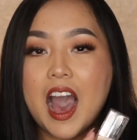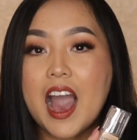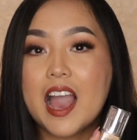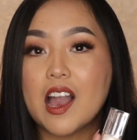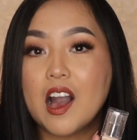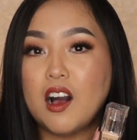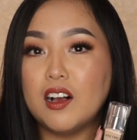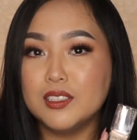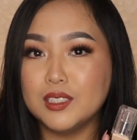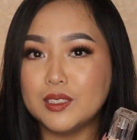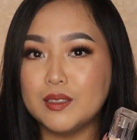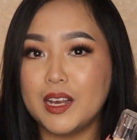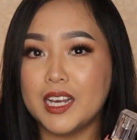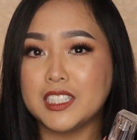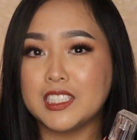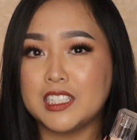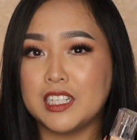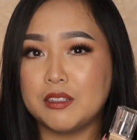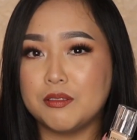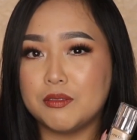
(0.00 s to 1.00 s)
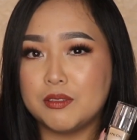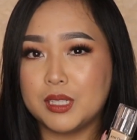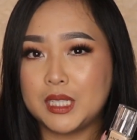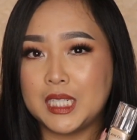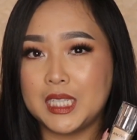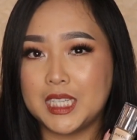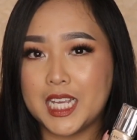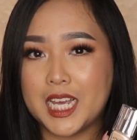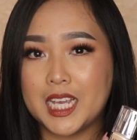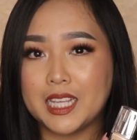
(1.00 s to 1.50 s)
I also actually
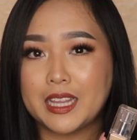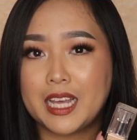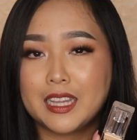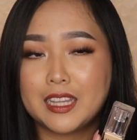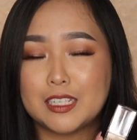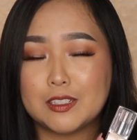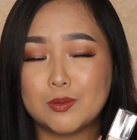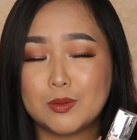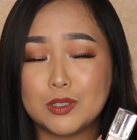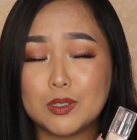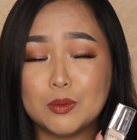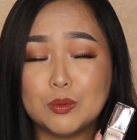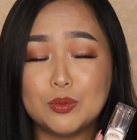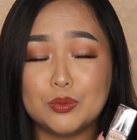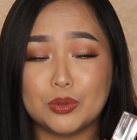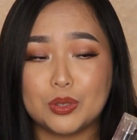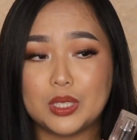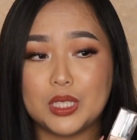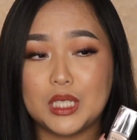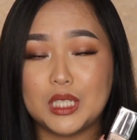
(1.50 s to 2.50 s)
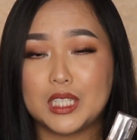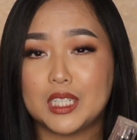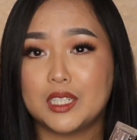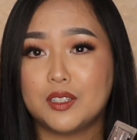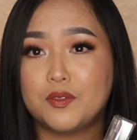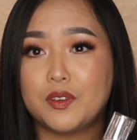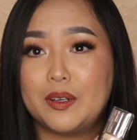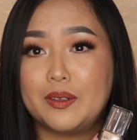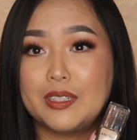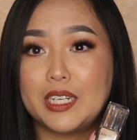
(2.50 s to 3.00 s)
really like that this was a really
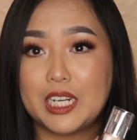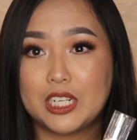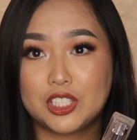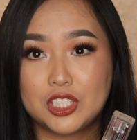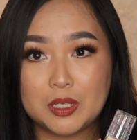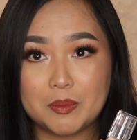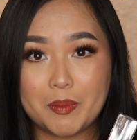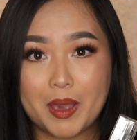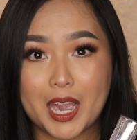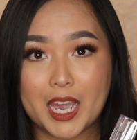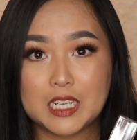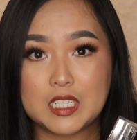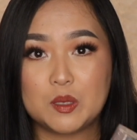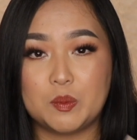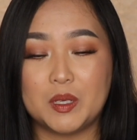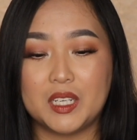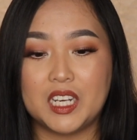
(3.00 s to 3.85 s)
good foundation match,